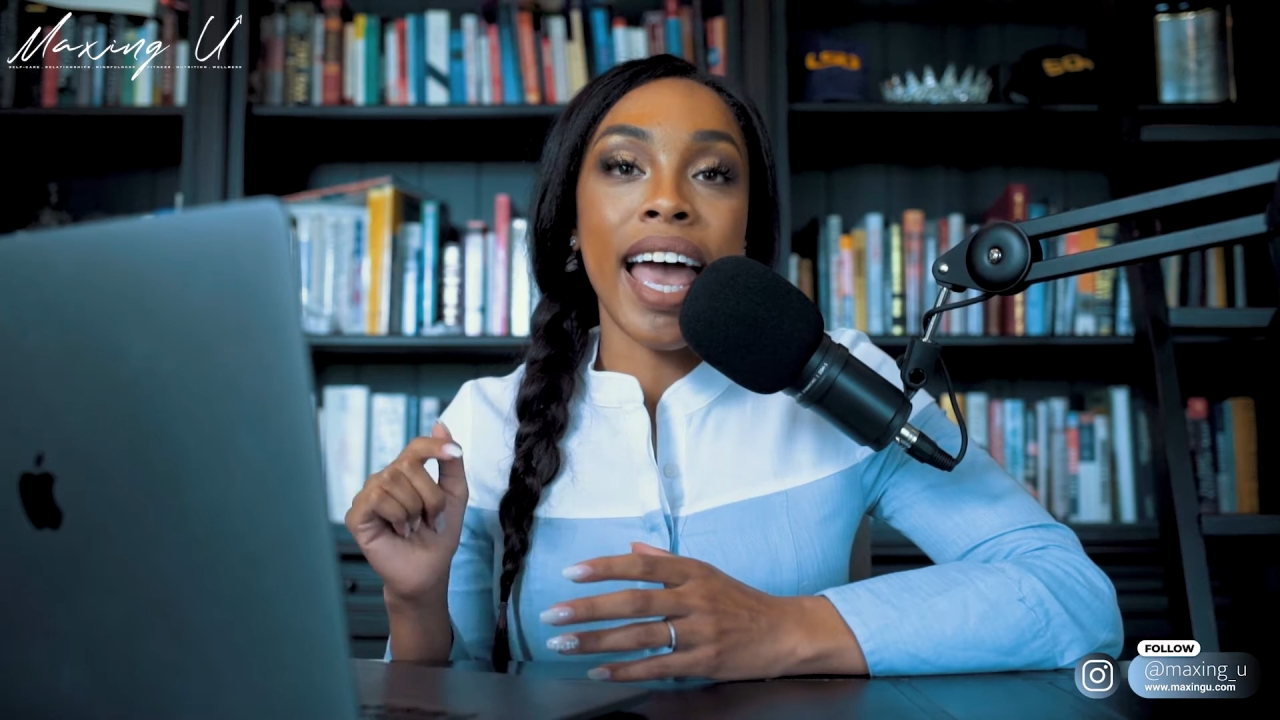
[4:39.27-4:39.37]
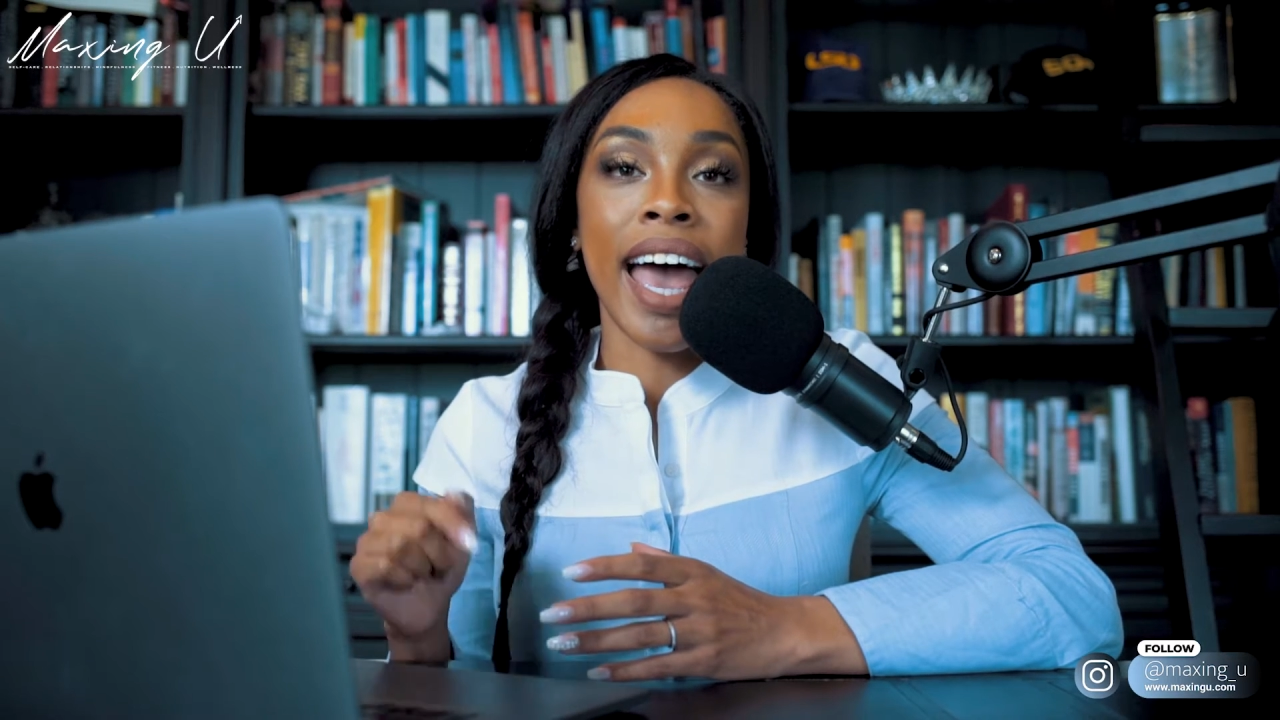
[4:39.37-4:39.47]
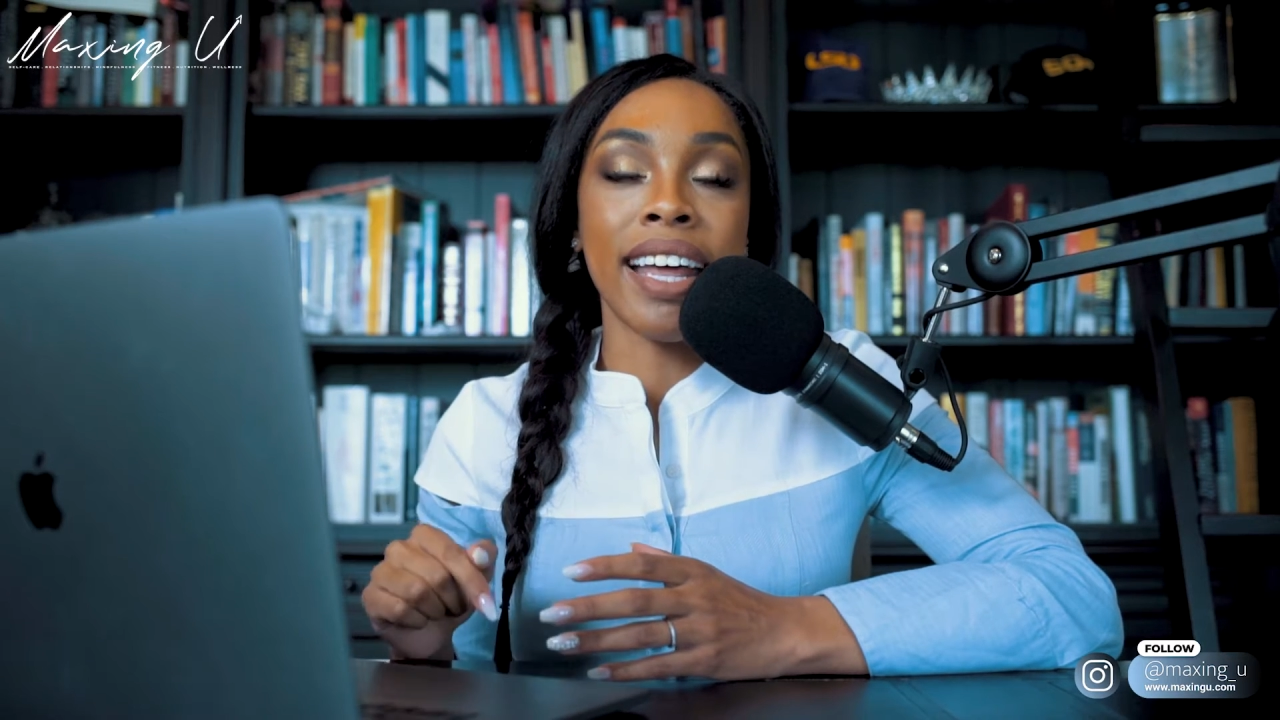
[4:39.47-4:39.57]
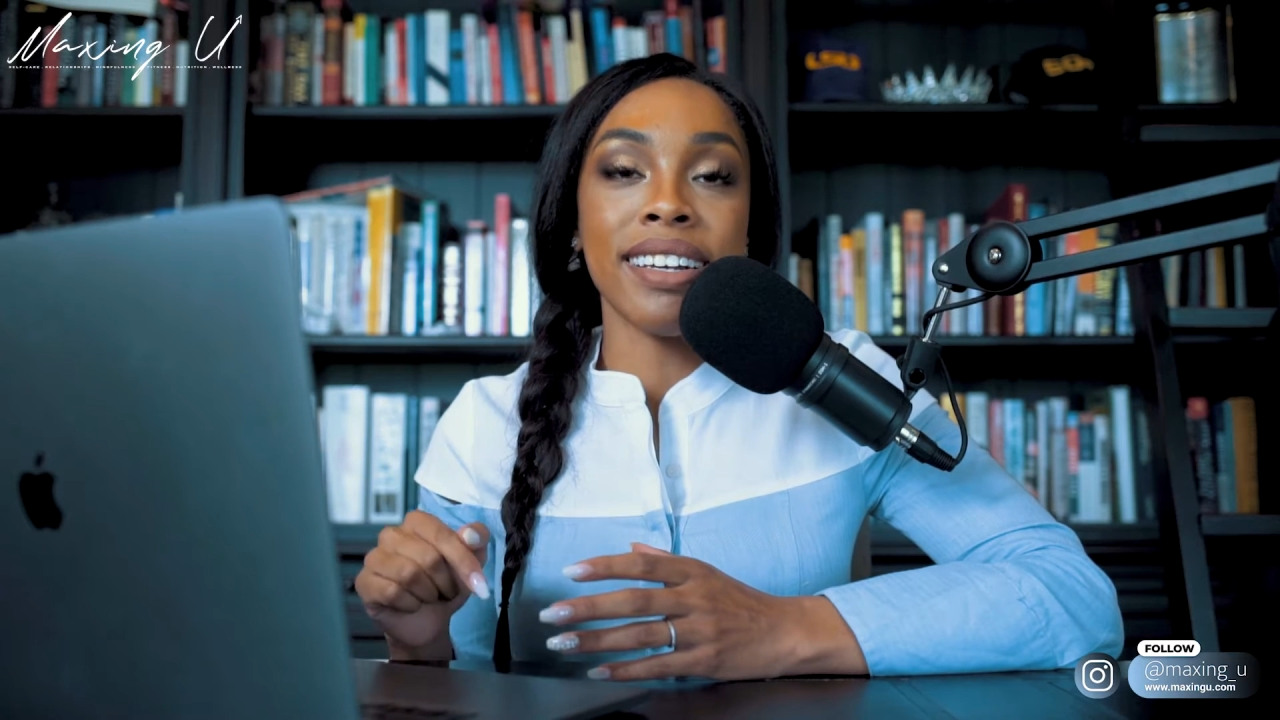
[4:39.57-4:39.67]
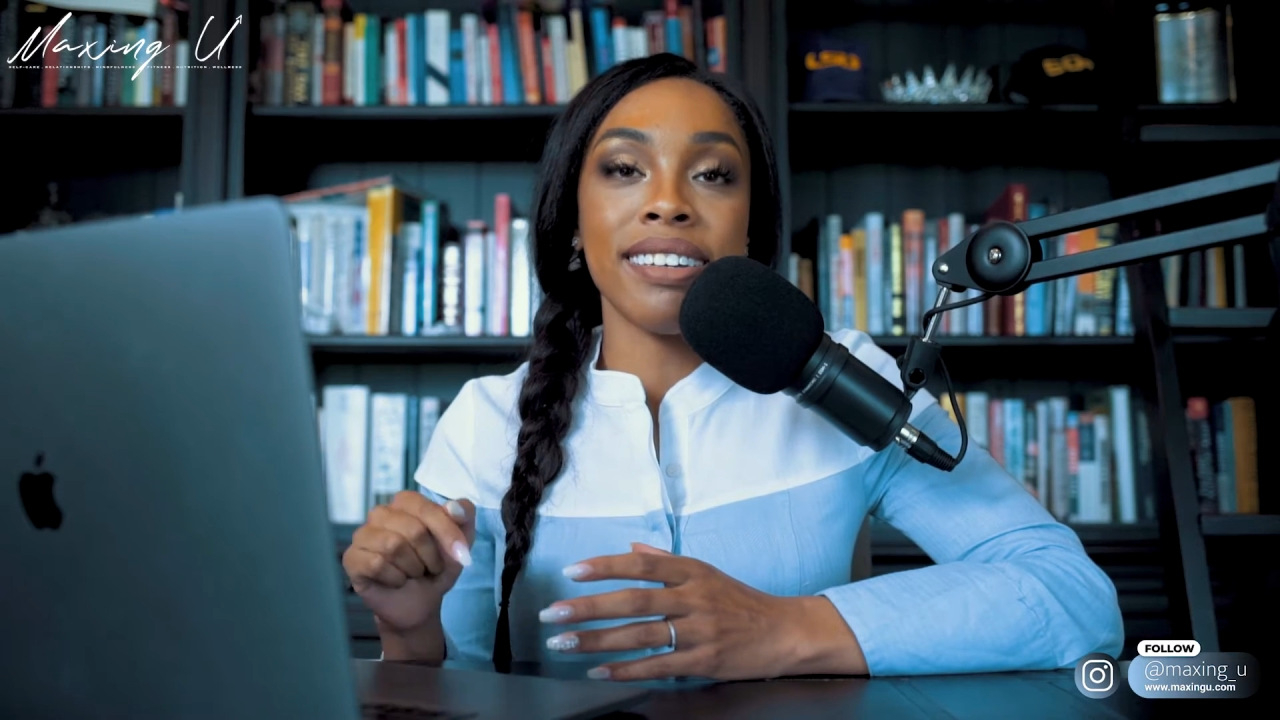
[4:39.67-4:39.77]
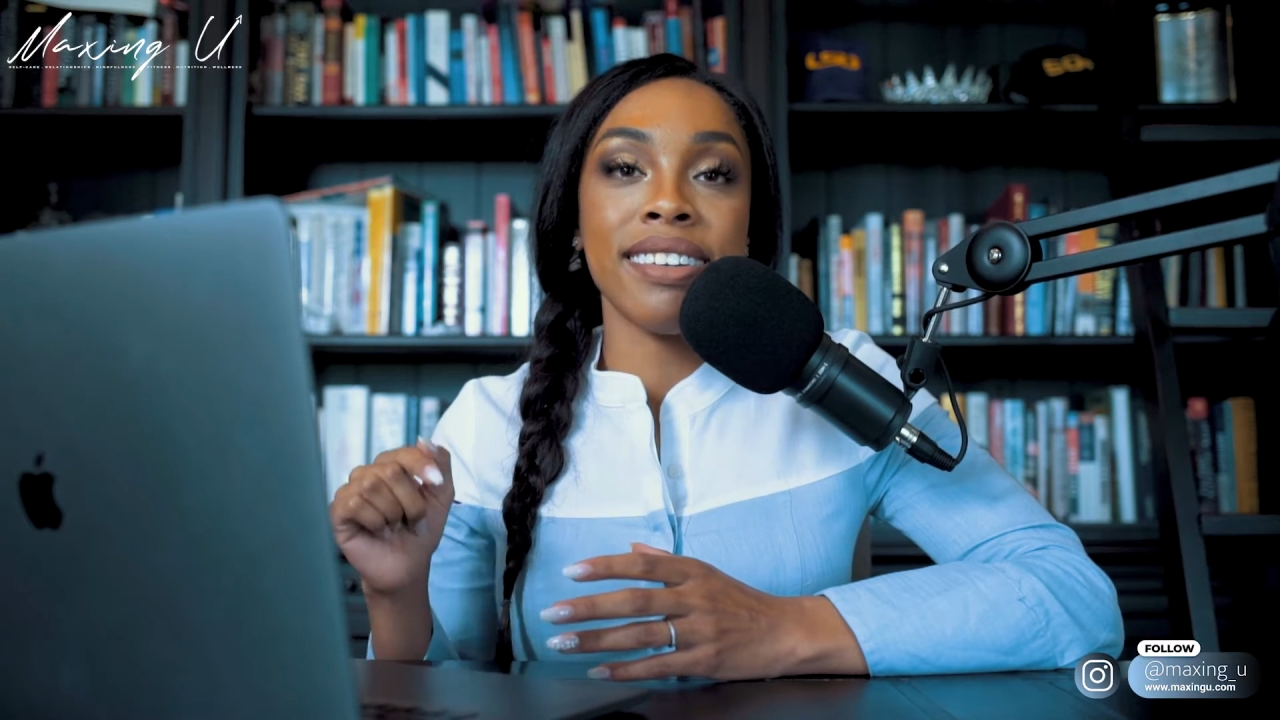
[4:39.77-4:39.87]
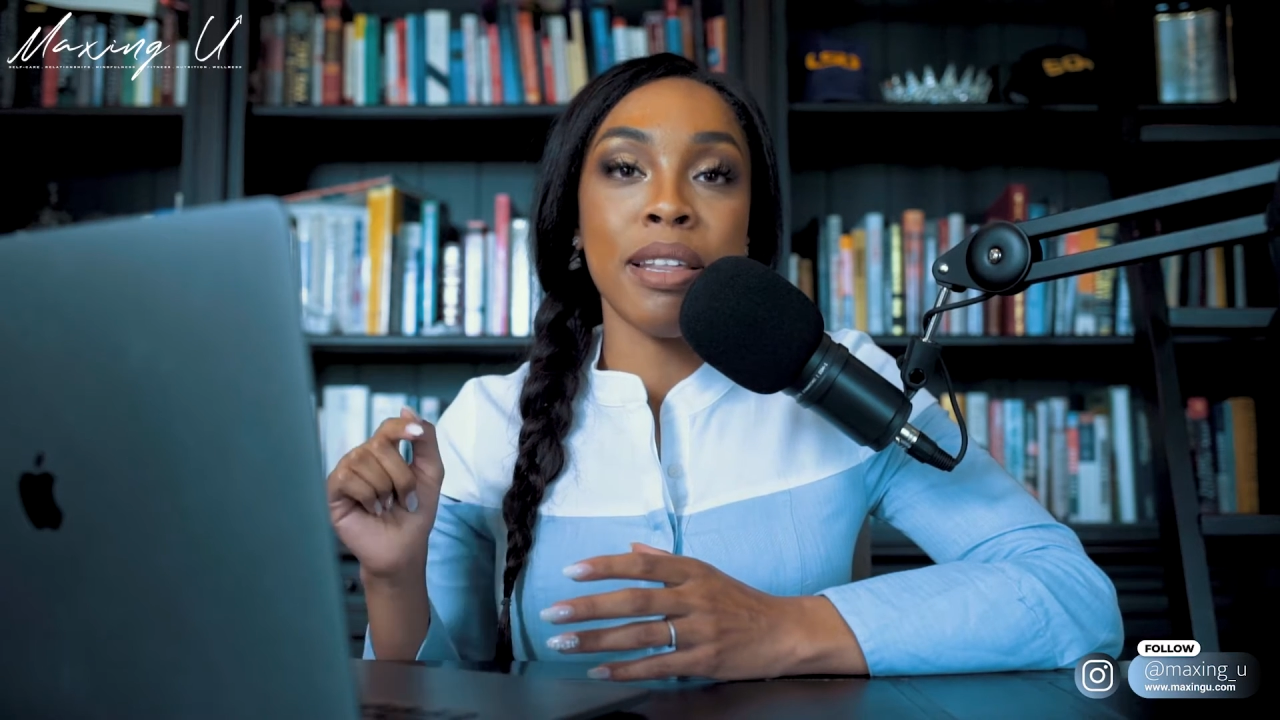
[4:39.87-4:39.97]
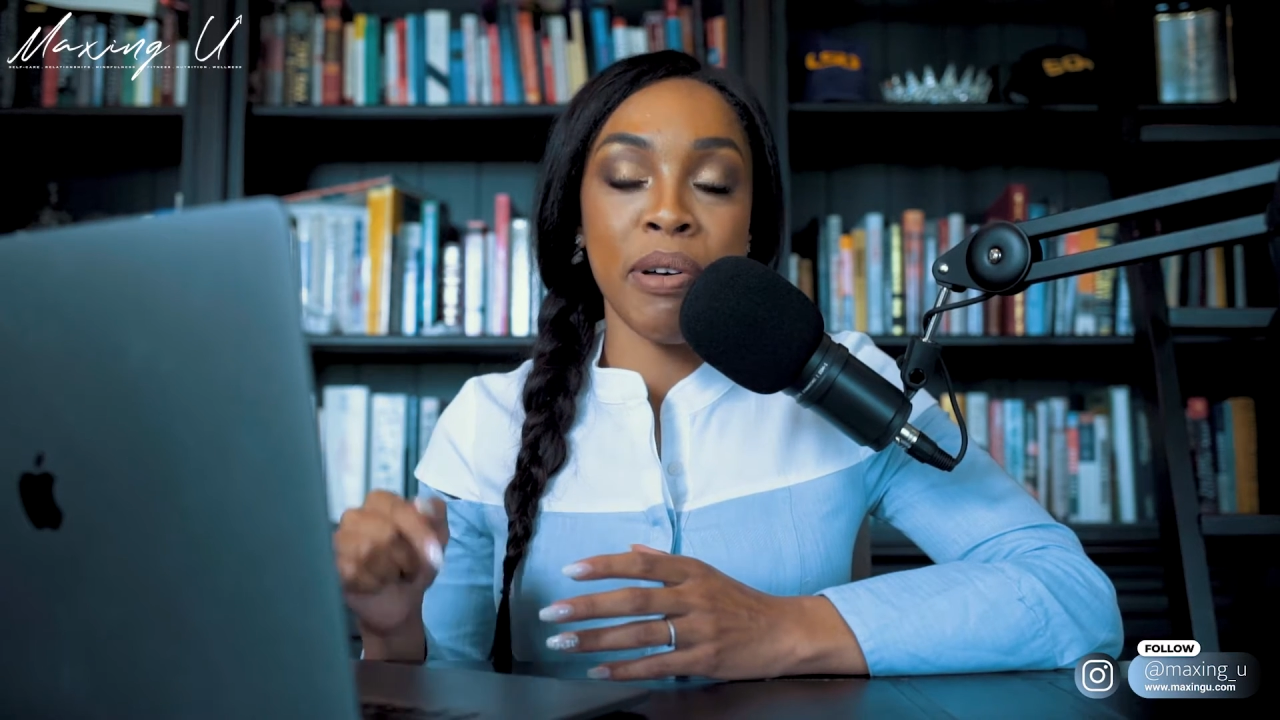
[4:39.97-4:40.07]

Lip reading: at the